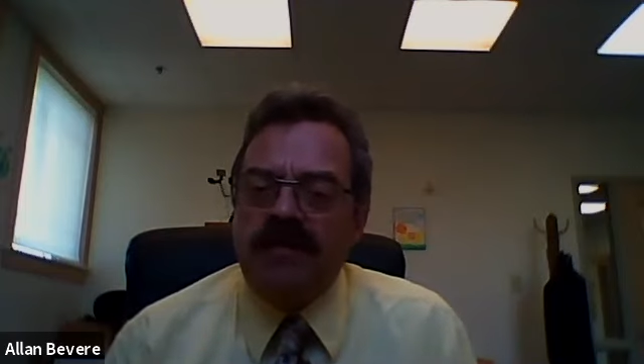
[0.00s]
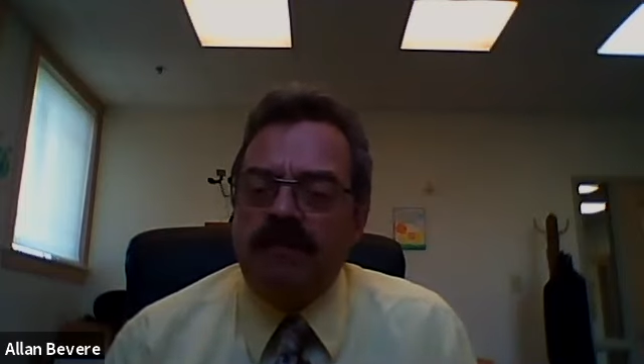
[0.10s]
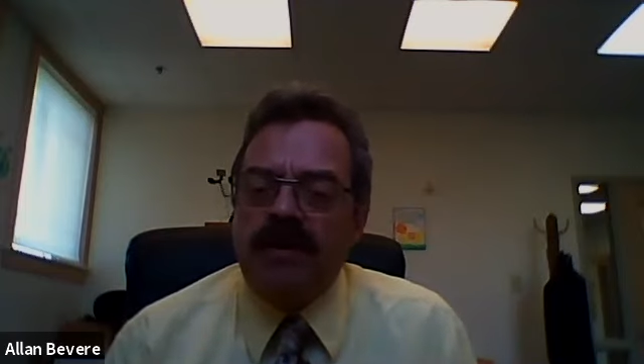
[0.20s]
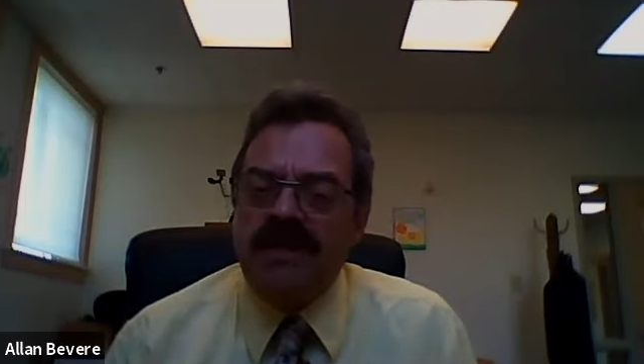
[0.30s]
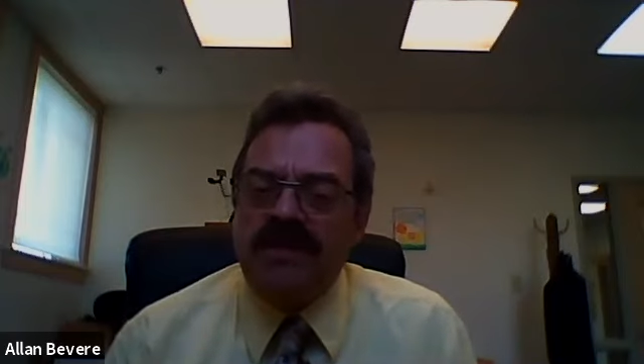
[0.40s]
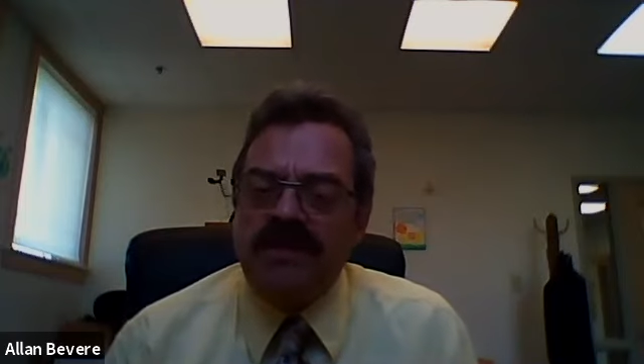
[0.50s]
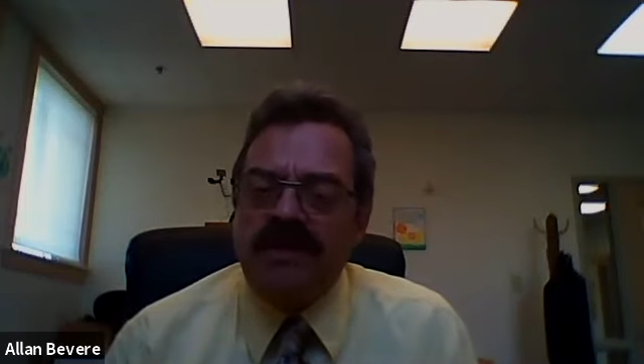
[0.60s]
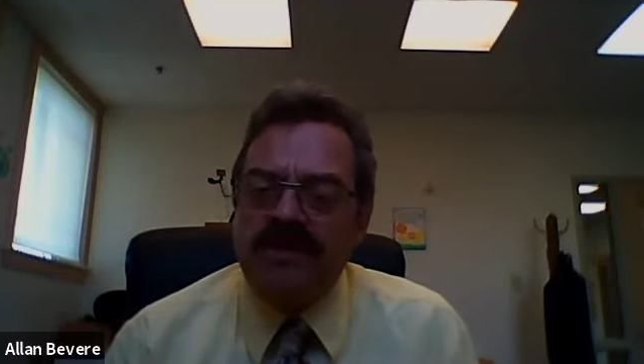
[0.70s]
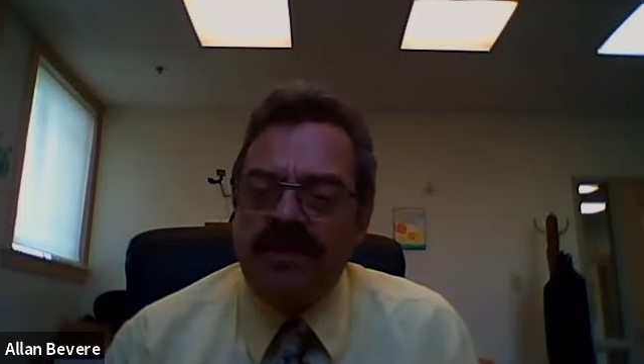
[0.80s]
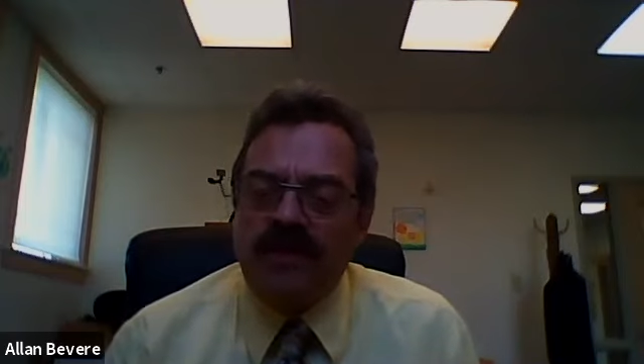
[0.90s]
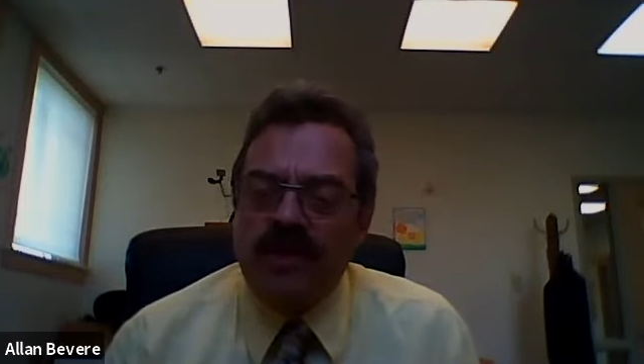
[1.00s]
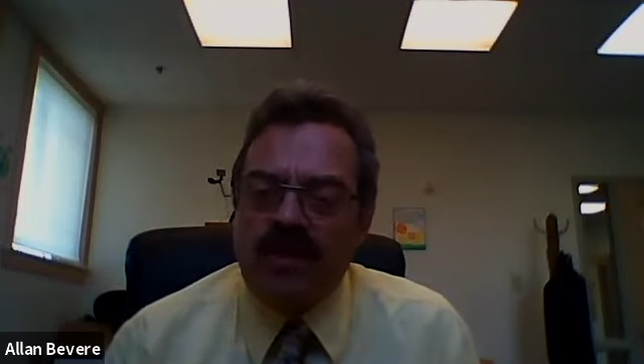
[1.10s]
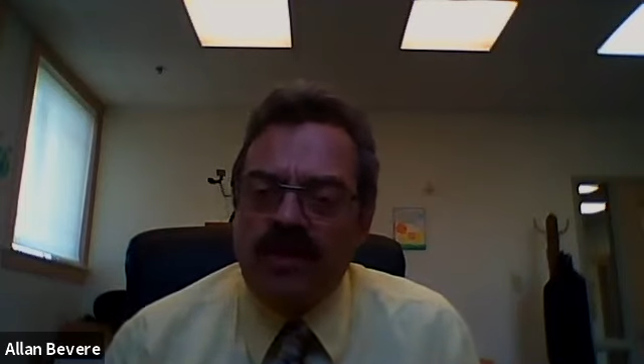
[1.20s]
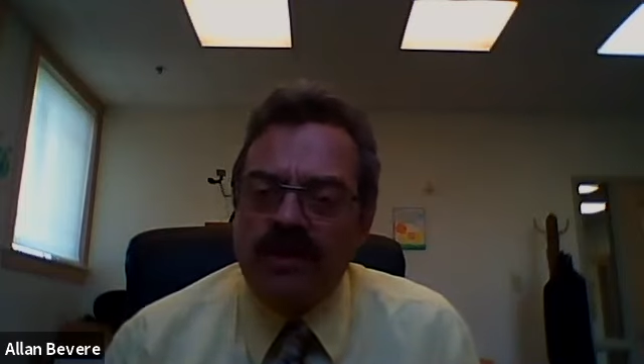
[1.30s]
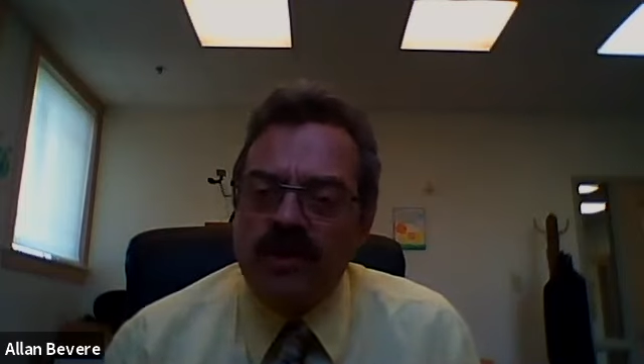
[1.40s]
the best that it's ever
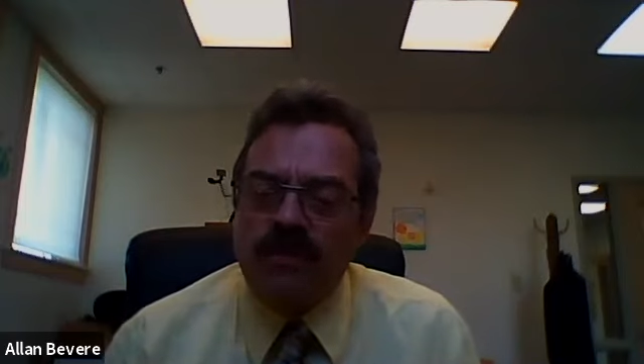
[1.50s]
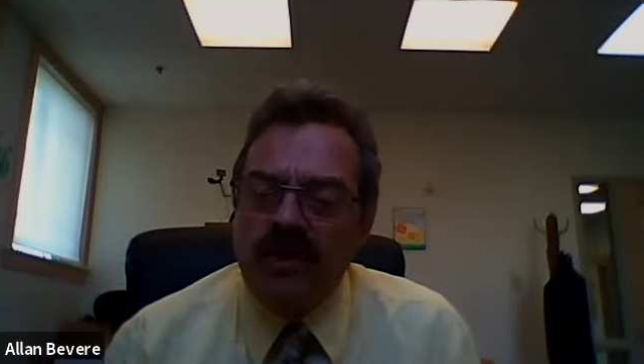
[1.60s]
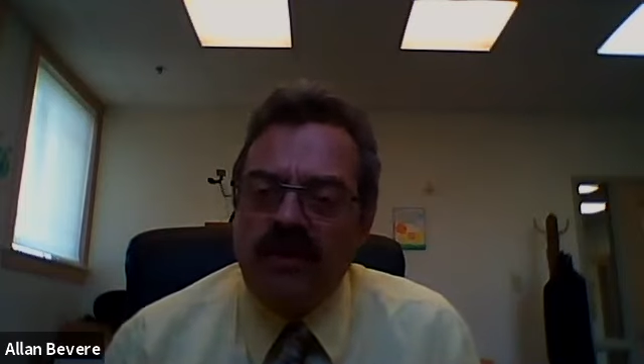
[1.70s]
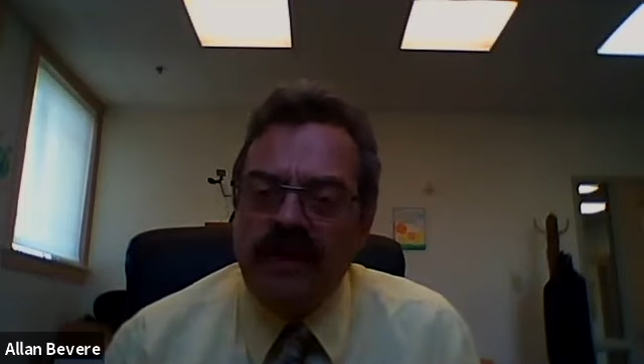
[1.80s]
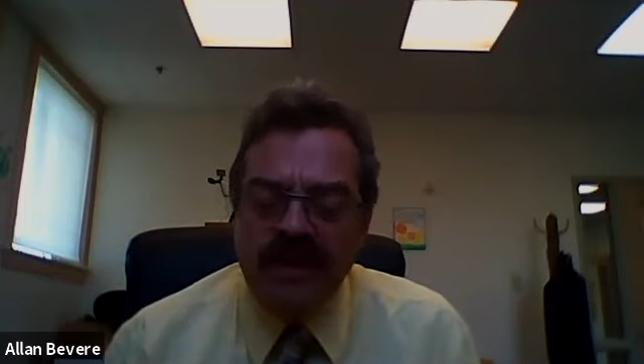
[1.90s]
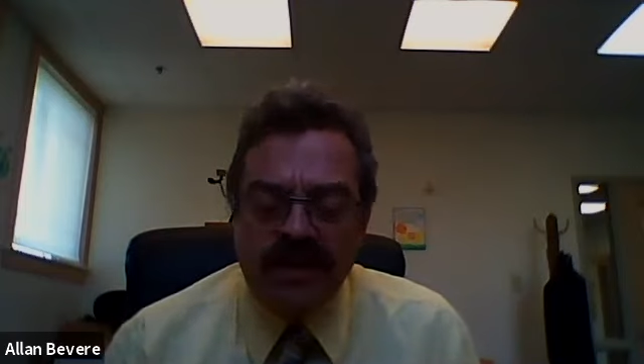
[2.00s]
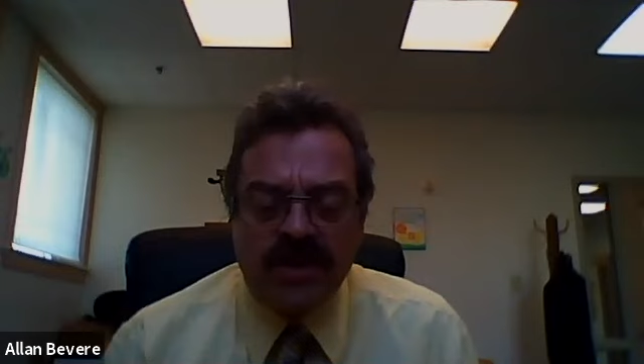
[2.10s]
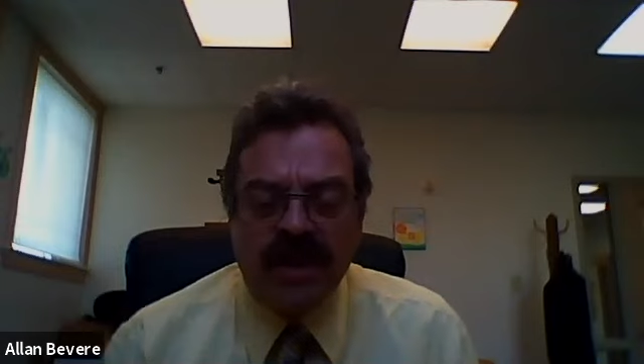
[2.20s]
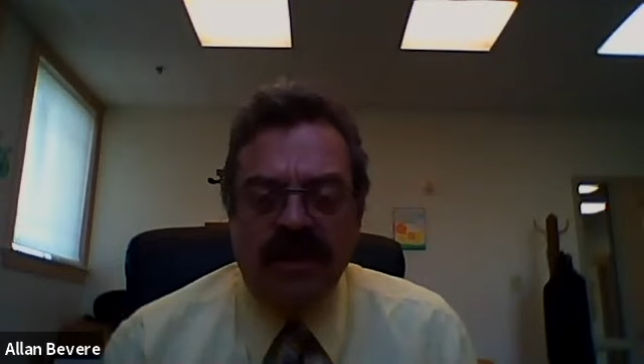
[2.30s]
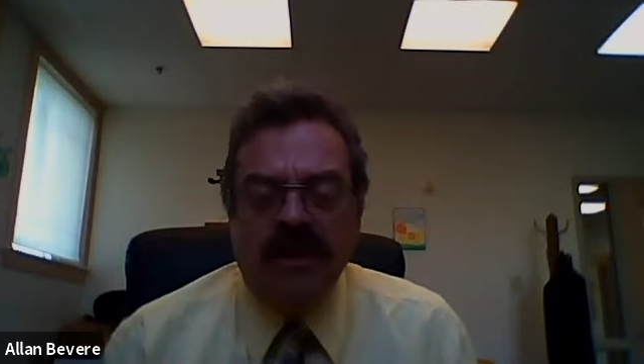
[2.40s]
going to experience